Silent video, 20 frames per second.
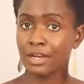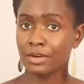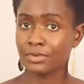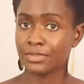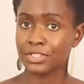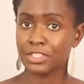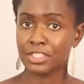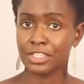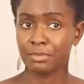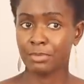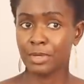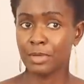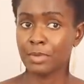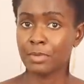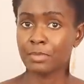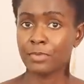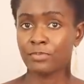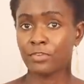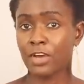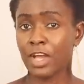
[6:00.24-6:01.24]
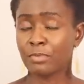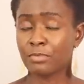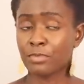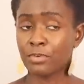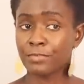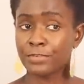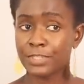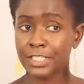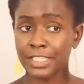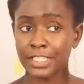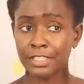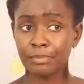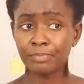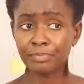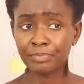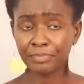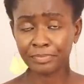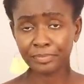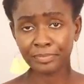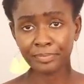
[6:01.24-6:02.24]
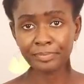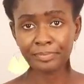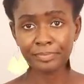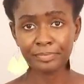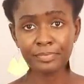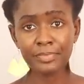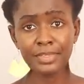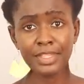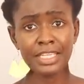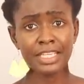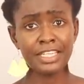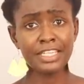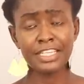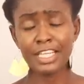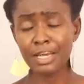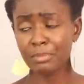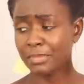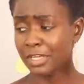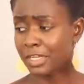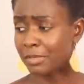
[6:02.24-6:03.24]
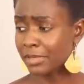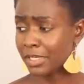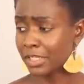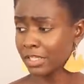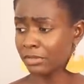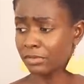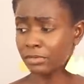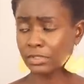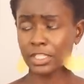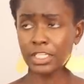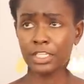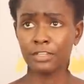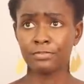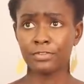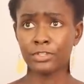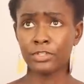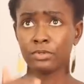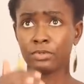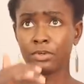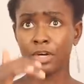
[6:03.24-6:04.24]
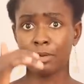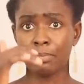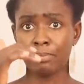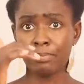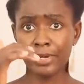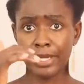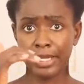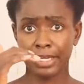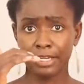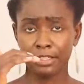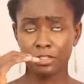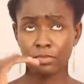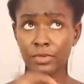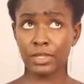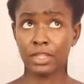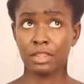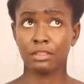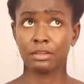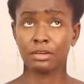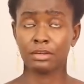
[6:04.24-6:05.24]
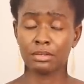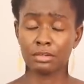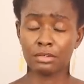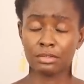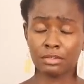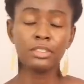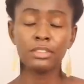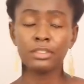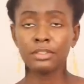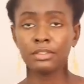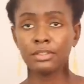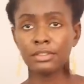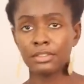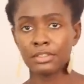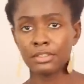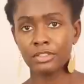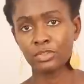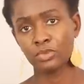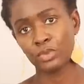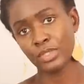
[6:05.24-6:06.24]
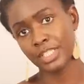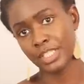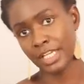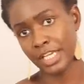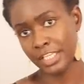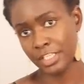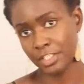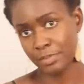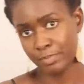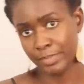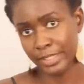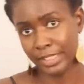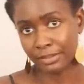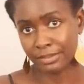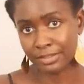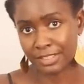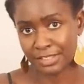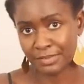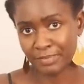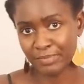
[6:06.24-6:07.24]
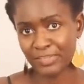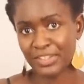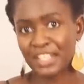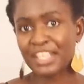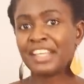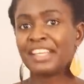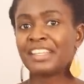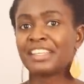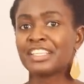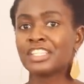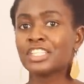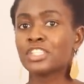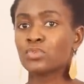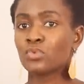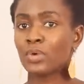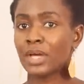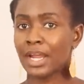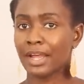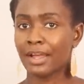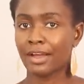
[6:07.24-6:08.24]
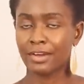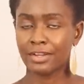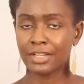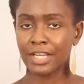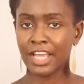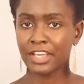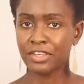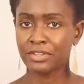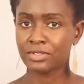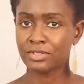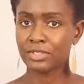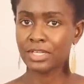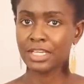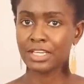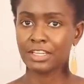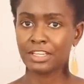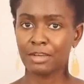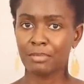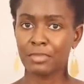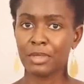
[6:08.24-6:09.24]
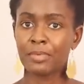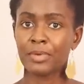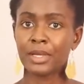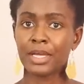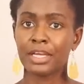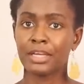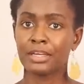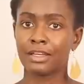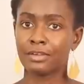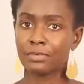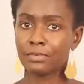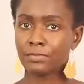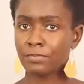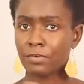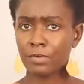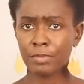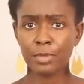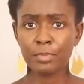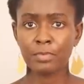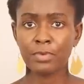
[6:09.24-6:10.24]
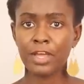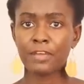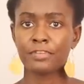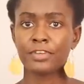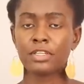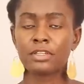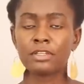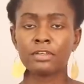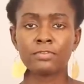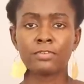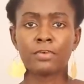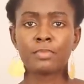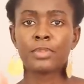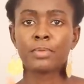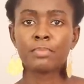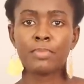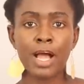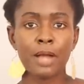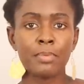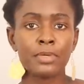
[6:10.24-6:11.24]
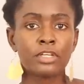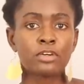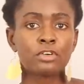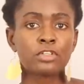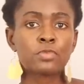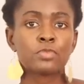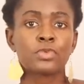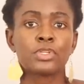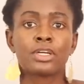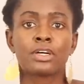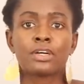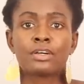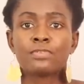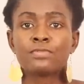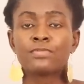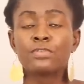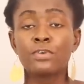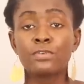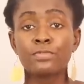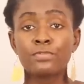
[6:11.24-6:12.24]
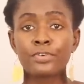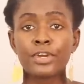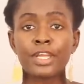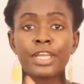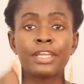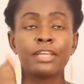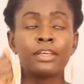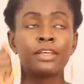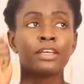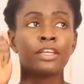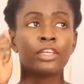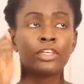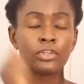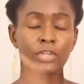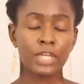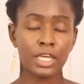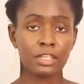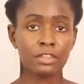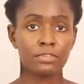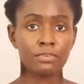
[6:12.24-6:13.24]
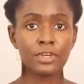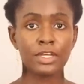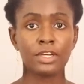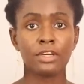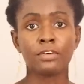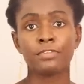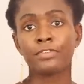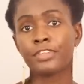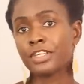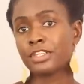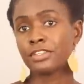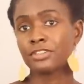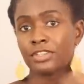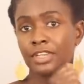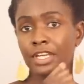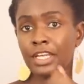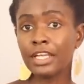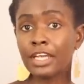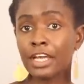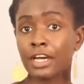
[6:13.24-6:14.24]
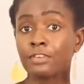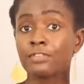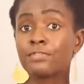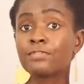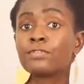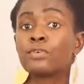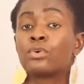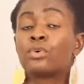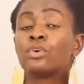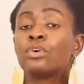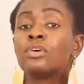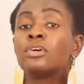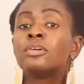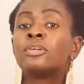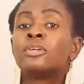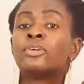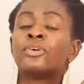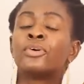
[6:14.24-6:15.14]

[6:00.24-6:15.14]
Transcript: I was in Namibia before I moved here, in Namibia they would give you a packet with uh, 28 pills. This is what I got. I used to get in Namibia, and from the private, uh, from the public hospital for free, you get three of these enough for